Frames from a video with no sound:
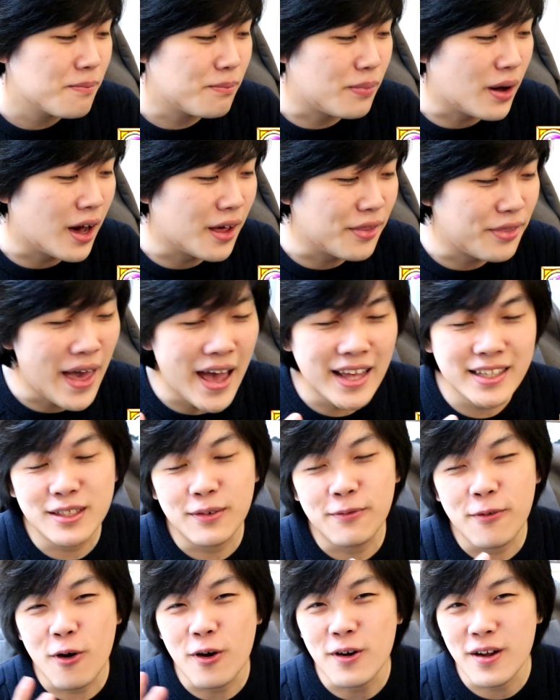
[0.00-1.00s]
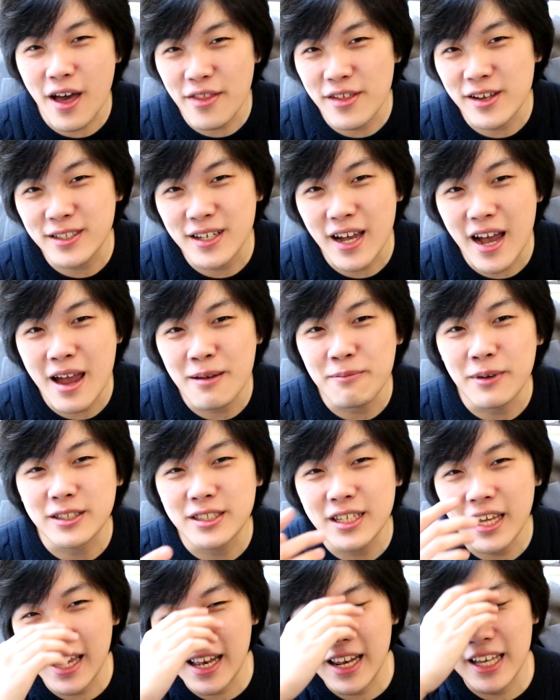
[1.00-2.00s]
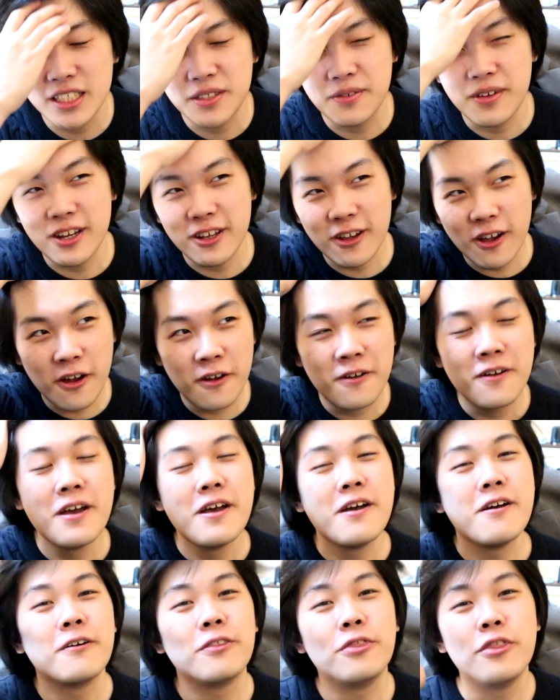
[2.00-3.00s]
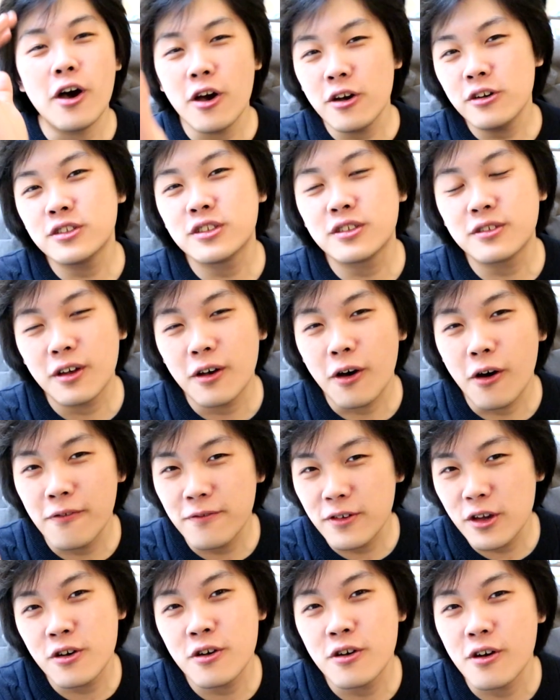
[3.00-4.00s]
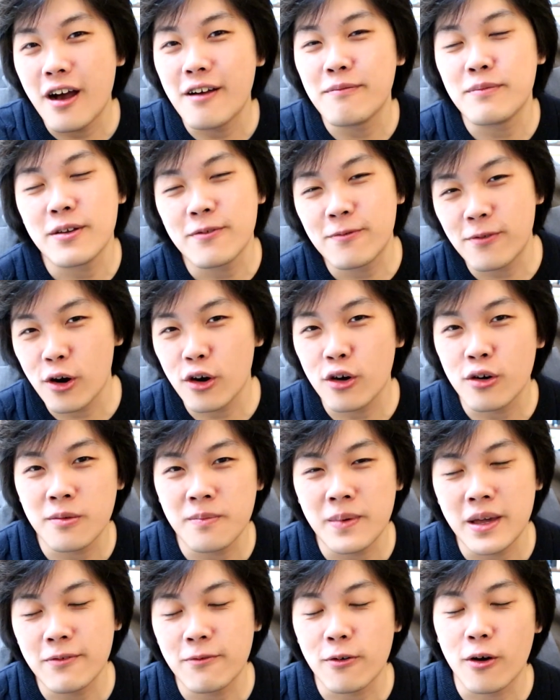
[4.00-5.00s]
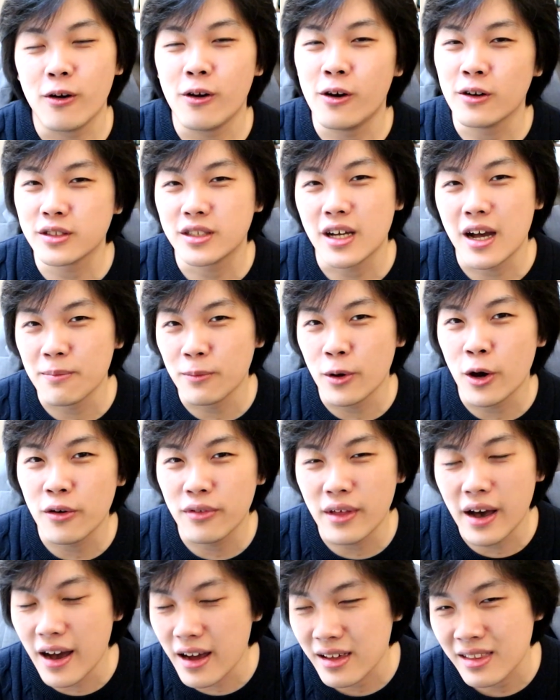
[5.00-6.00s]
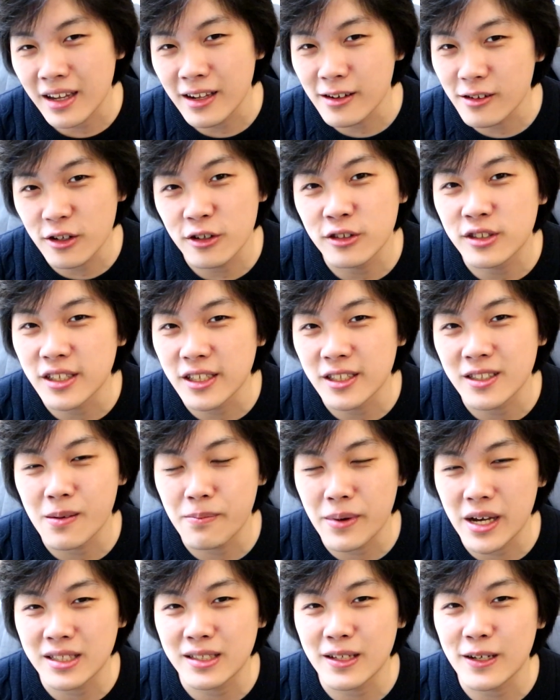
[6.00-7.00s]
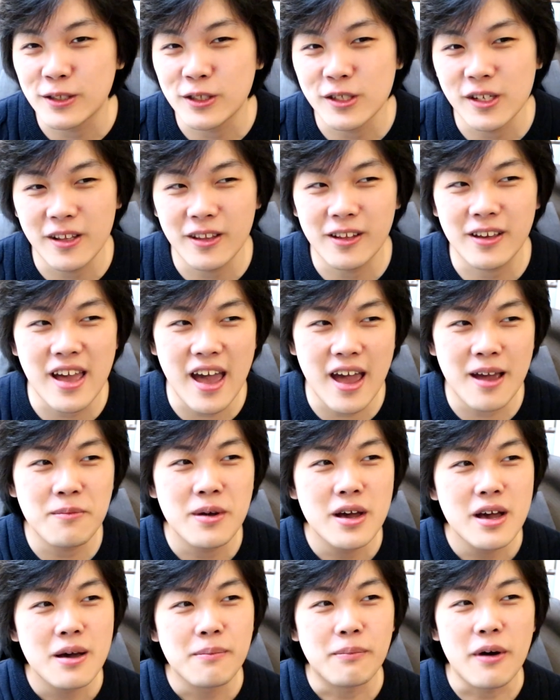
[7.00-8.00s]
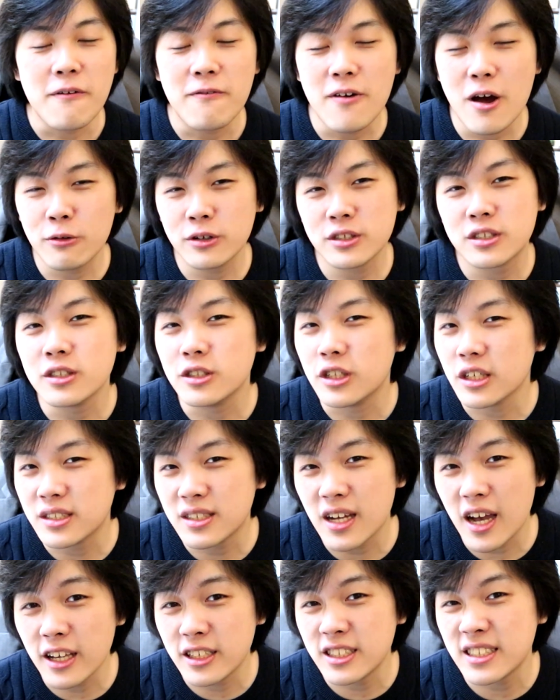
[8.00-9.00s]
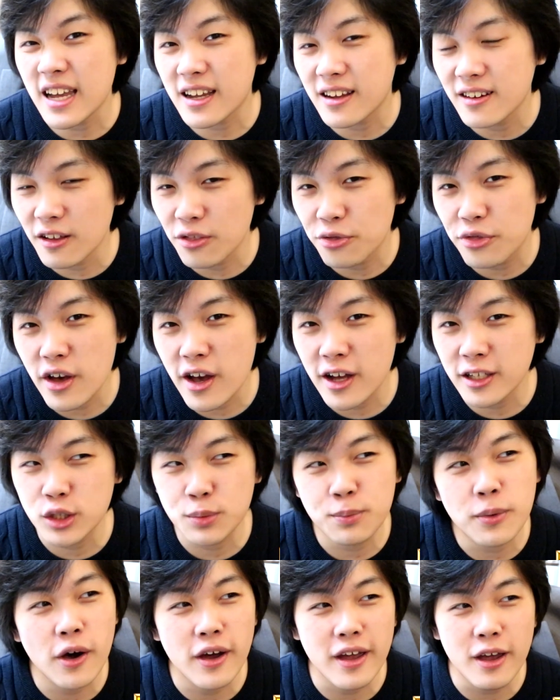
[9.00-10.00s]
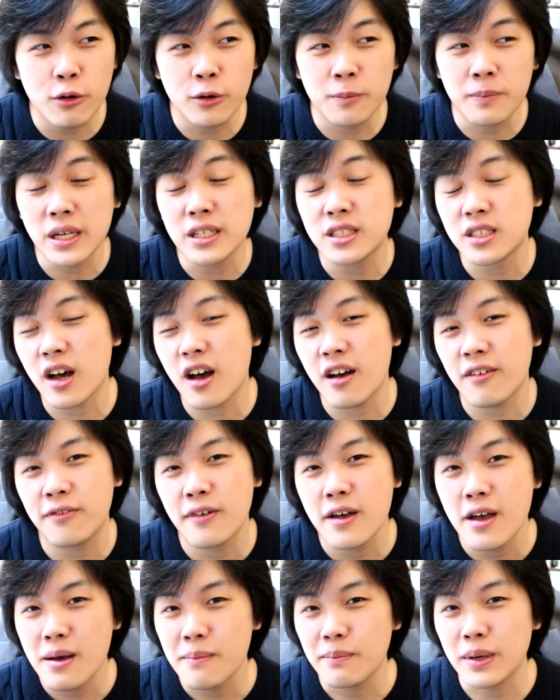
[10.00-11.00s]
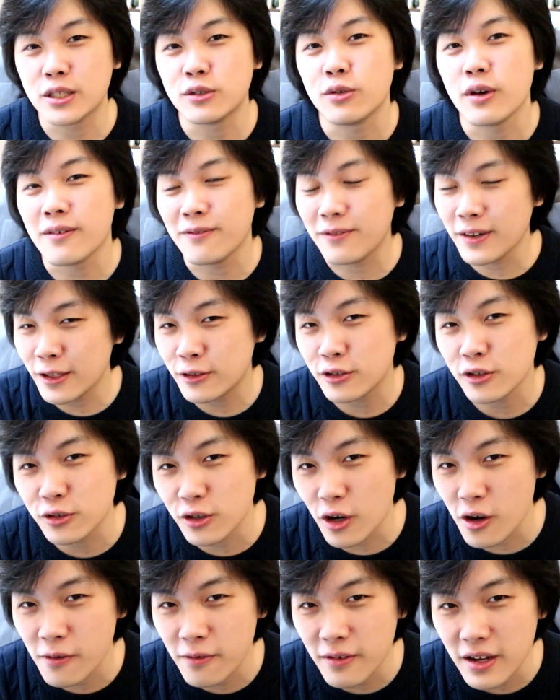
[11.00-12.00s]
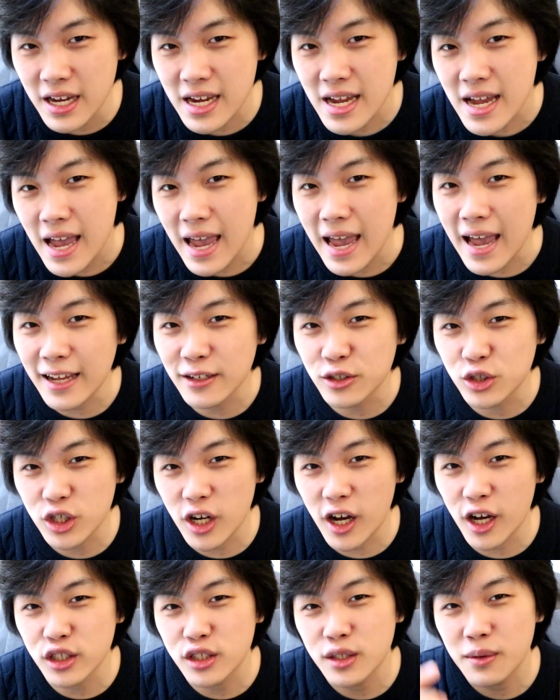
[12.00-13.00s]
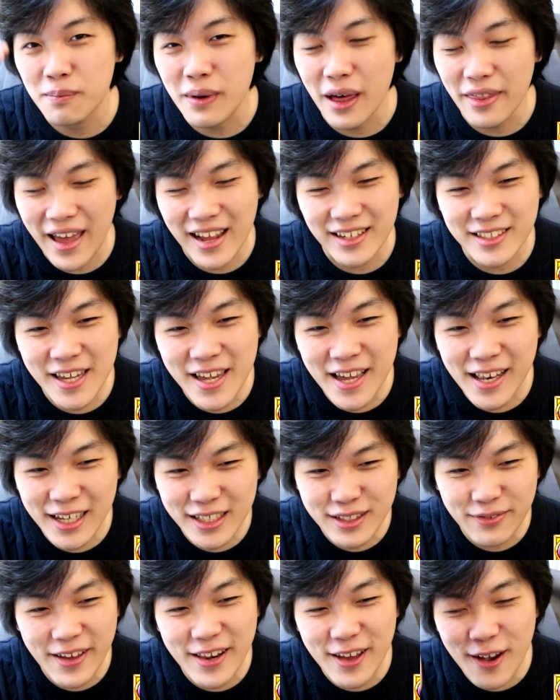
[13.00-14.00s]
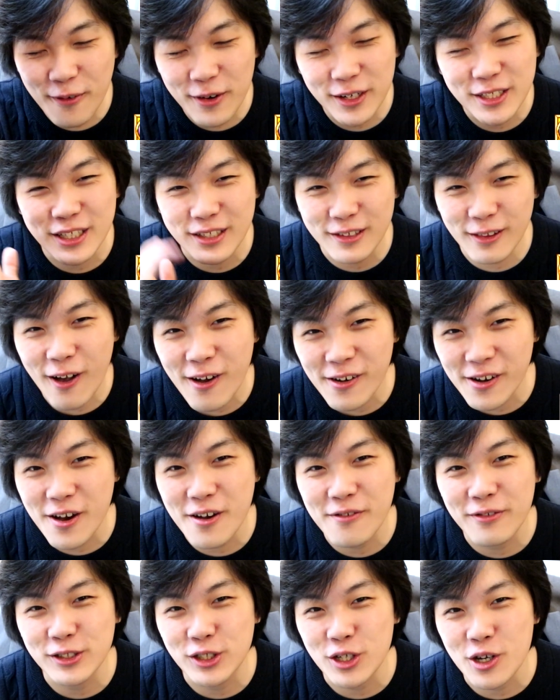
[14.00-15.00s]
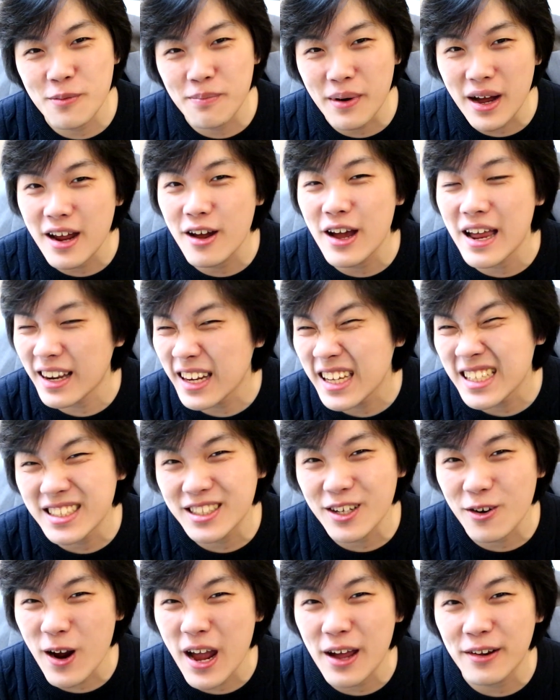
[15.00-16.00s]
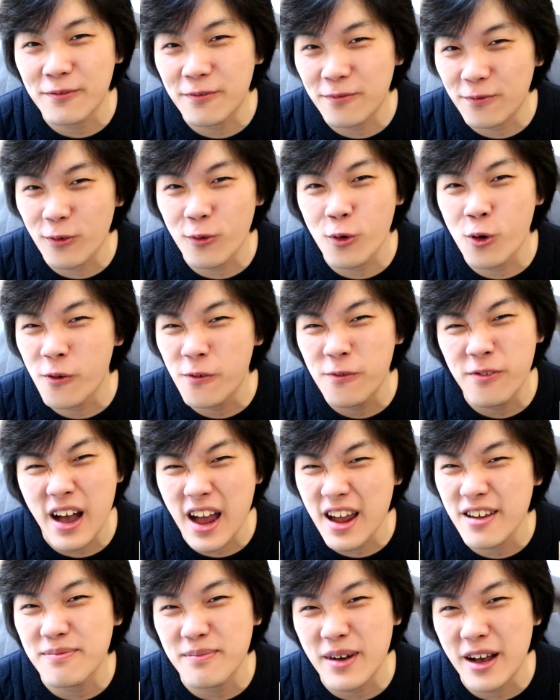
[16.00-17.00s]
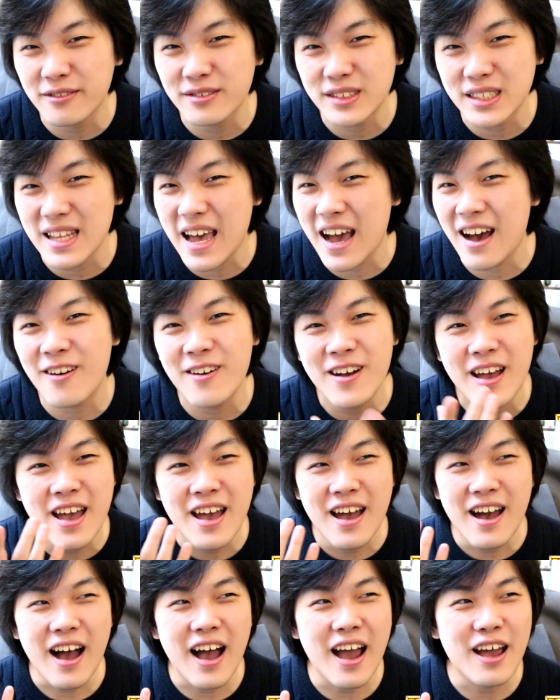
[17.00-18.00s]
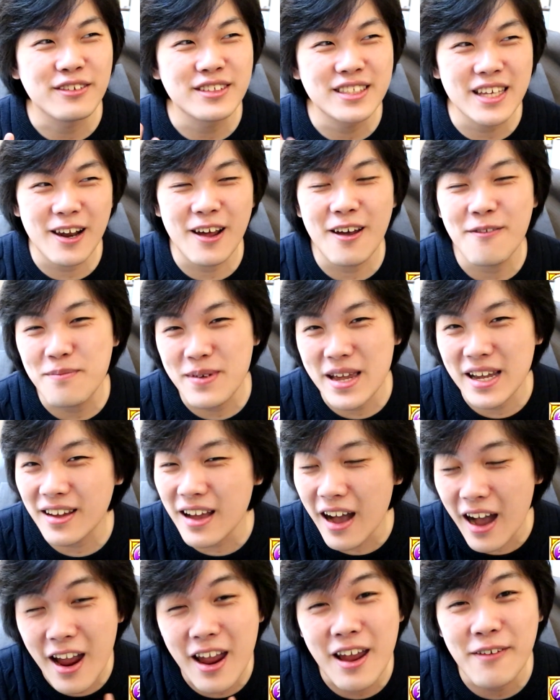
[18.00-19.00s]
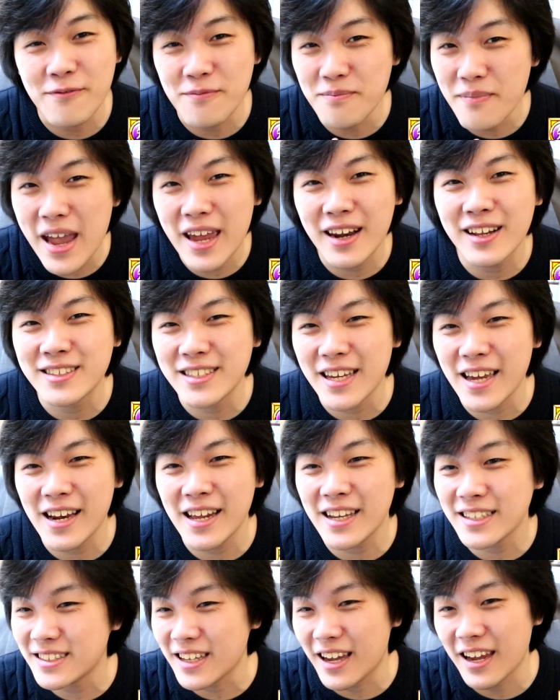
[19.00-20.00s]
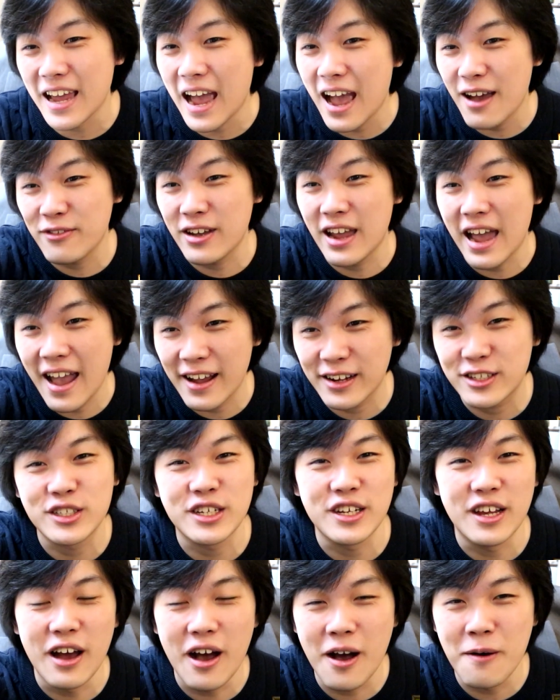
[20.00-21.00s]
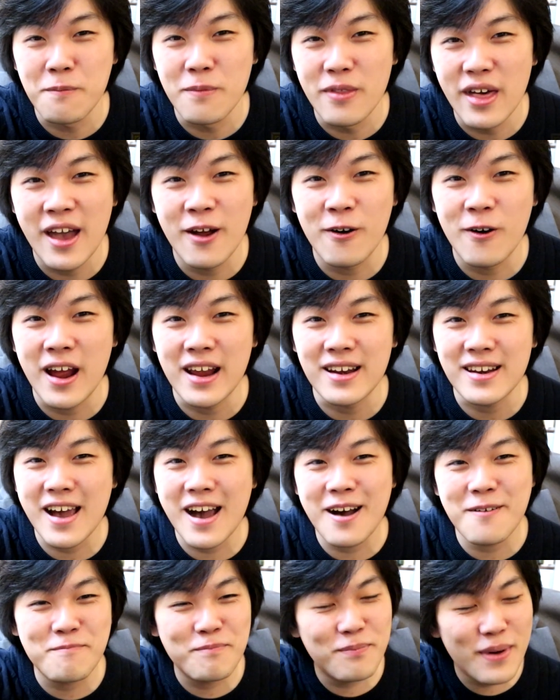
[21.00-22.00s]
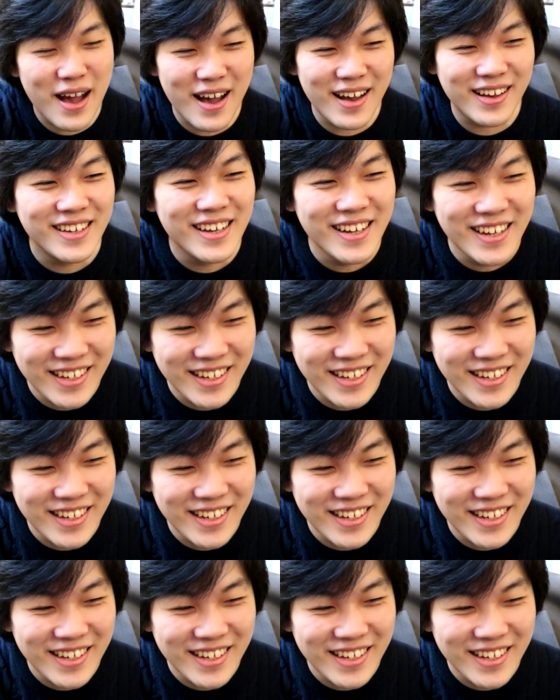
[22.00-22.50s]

But that's for another time, a tier list video. Those of you who have been following me for a long time know that I think Lucci is the best legend in the game. But if I was to decide second and third spot, it would be tough between V2 Dofi and Judge. But that tier list video, which is long overdue by at least around 4 or 5 months now, I've said I've made a tier list. I have it actually up there right now, but